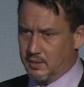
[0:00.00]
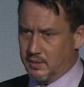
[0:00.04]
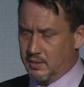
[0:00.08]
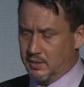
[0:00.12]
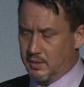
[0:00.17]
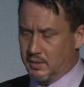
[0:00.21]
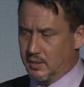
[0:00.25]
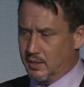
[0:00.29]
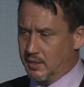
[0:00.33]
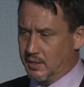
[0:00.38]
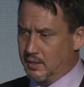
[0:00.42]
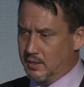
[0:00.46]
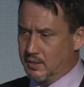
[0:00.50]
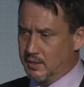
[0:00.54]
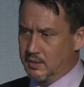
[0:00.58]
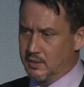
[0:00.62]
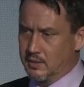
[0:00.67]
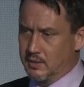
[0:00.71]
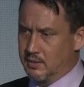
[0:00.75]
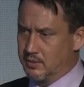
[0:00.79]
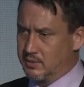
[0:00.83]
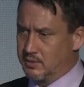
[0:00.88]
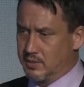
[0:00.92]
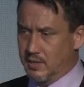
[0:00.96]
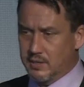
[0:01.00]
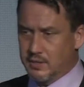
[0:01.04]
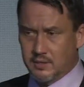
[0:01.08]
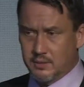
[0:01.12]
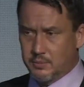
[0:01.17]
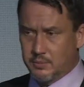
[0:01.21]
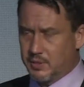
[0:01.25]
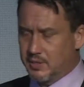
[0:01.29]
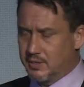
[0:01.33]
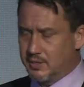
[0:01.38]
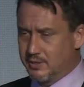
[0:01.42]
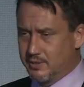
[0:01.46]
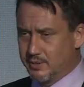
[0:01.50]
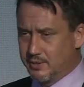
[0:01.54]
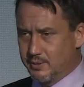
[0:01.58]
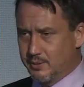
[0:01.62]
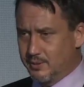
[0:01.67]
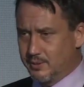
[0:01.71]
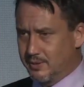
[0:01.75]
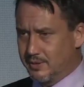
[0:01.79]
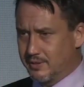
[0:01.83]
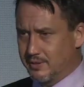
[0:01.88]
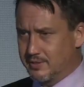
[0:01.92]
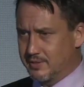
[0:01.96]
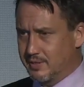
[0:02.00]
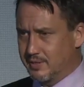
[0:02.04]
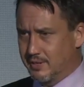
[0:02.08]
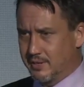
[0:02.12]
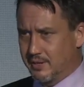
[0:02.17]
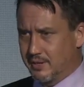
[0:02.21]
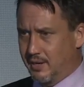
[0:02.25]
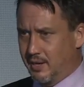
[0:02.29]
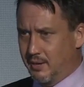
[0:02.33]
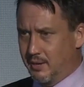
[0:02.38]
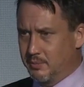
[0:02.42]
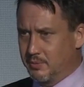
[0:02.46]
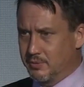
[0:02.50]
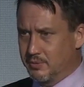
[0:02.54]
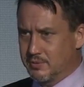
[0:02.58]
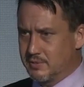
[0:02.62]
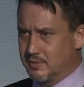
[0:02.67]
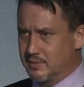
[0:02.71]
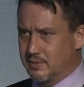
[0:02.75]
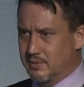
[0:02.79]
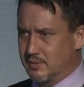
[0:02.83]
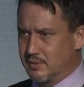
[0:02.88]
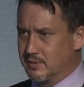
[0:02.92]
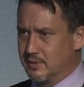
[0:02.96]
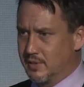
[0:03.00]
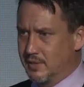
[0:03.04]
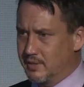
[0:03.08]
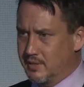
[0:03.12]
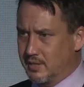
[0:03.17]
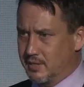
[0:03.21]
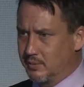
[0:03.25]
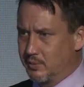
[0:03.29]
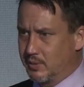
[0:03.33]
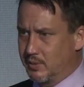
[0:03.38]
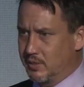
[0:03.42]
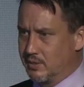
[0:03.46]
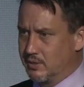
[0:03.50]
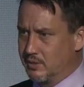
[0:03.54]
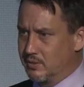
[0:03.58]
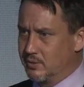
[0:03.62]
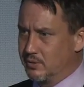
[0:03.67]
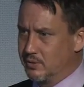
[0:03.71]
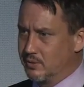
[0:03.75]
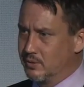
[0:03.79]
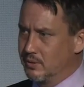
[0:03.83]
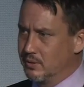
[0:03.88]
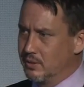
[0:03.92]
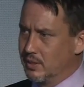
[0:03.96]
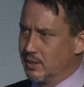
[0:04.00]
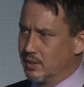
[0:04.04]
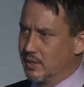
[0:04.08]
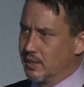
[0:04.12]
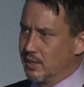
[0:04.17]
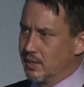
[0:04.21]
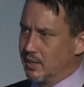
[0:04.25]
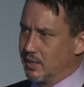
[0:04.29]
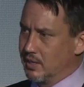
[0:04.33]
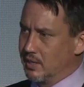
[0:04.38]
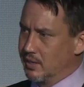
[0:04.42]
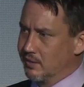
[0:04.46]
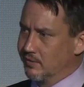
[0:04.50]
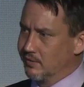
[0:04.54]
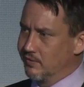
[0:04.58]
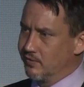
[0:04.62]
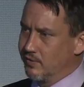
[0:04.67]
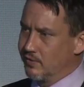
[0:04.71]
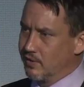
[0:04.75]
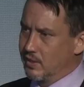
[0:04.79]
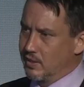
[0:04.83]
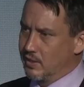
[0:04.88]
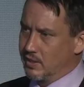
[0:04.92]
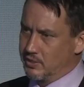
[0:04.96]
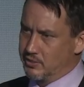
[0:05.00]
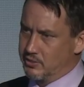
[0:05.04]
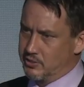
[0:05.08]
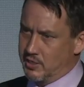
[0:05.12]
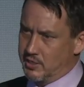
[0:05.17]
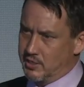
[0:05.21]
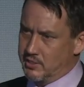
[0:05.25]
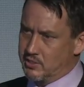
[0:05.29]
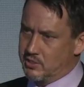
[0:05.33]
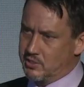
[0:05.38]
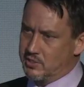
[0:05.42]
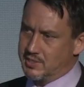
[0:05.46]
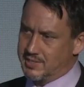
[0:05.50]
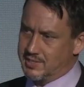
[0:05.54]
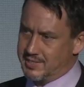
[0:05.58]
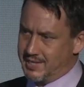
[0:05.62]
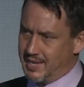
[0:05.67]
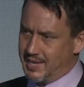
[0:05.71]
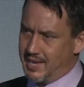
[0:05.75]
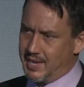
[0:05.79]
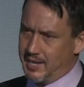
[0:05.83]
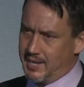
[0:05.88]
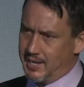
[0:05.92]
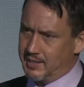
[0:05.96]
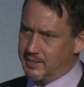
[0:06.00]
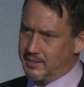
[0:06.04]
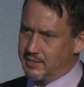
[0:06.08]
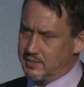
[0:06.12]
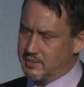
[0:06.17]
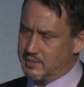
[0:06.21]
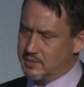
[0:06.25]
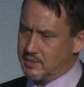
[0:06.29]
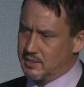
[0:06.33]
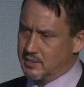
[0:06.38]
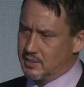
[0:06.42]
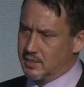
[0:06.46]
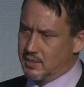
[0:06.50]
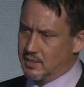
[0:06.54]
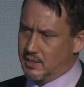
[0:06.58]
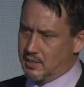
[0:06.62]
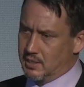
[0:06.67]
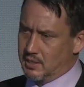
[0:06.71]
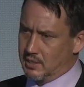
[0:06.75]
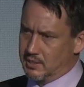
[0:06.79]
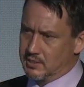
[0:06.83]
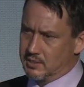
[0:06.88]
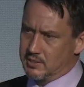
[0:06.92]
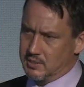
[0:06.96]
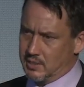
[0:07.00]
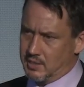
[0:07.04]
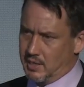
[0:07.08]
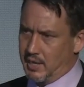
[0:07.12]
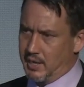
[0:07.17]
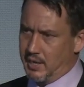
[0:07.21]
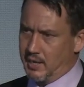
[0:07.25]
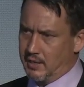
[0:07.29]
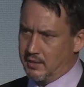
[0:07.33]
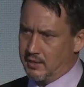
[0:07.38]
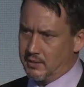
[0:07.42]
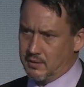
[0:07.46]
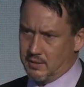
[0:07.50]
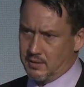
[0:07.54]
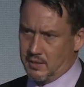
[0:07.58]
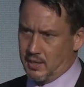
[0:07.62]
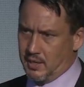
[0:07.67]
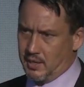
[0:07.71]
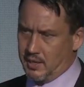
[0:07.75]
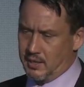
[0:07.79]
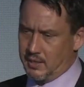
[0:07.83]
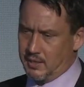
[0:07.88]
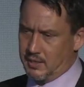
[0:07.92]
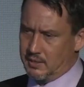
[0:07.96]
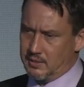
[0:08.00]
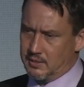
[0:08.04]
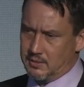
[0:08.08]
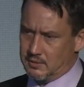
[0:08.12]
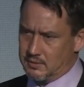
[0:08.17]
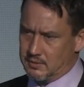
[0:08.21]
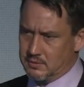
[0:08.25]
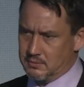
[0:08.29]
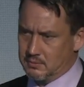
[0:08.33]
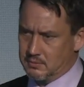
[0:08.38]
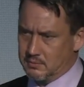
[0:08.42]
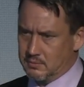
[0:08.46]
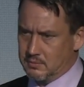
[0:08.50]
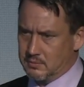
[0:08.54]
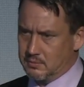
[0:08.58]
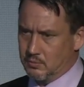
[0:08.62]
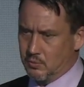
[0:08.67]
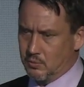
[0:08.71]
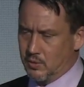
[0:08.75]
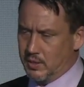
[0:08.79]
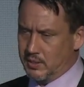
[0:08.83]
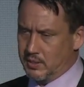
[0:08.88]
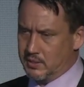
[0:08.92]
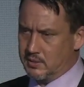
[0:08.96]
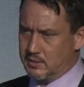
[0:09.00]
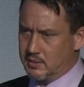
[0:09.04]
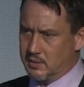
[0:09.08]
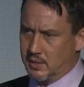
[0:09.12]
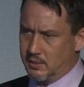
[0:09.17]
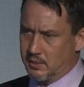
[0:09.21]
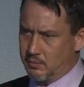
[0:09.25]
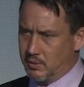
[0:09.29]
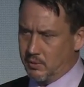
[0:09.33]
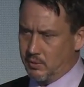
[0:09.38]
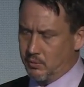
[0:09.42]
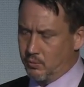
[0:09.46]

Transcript: and there's nothing we can do. There's almost nothing we can do if the judge decides, listen, I want to